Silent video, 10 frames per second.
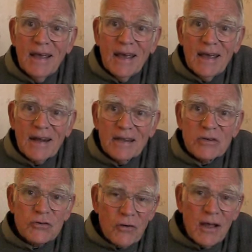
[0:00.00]
And I
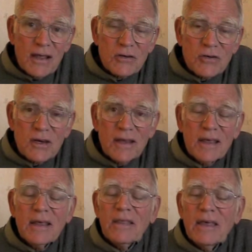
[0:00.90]
stress
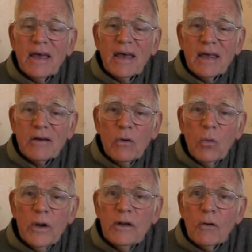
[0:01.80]
that
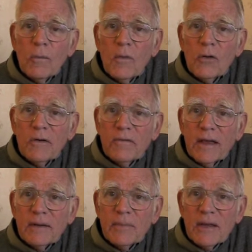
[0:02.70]
we don't
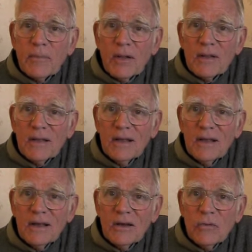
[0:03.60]
motivate people,
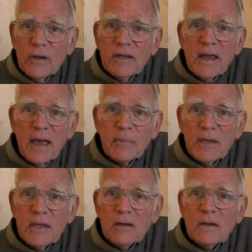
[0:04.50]
we tap
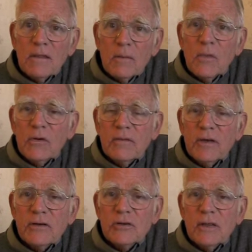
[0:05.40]
into the
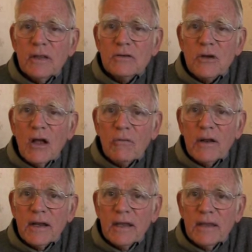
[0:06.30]
motivation that's
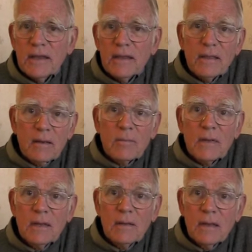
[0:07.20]
already in them.
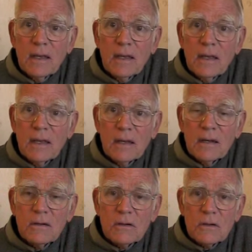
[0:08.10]
And